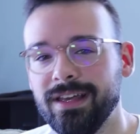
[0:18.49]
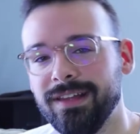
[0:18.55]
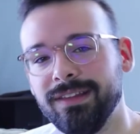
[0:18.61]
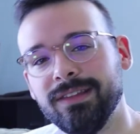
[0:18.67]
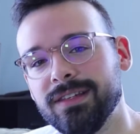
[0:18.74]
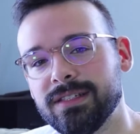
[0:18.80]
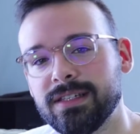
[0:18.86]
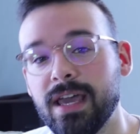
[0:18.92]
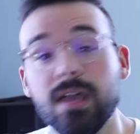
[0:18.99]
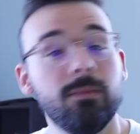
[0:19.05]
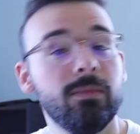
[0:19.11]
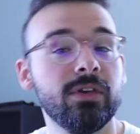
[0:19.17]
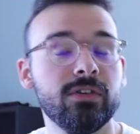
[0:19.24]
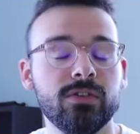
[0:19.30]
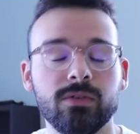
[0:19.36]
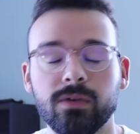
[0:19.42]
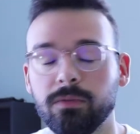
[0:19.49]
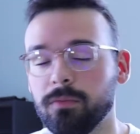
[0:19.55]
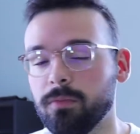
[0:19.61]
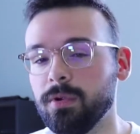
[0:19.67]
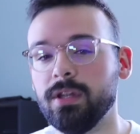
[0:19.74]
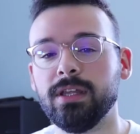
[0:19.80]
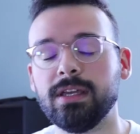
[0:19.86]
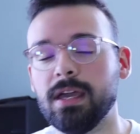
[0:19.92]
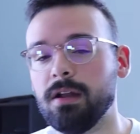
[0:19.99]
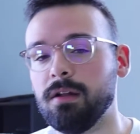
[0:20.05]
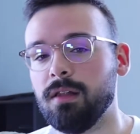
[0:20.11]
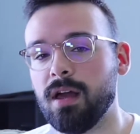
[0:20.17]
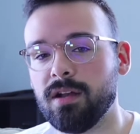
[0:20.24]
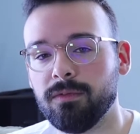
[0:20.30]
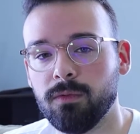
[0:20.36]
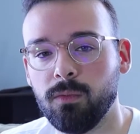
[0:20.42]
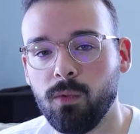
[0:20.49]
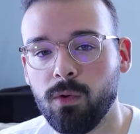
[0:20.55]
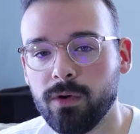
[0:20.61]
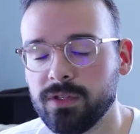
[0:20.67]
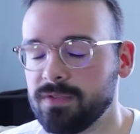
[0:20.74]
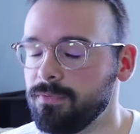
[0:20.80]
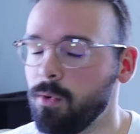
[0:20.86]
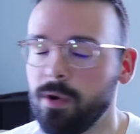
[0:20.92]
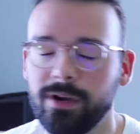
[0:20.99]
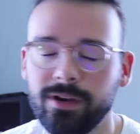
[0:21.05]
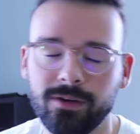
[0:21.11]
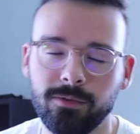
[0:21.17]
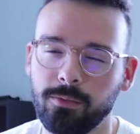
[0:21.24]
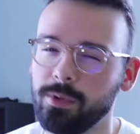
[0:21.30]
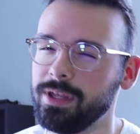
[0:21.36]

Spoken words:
in this game because you can really get a lot of rewards for it and it'll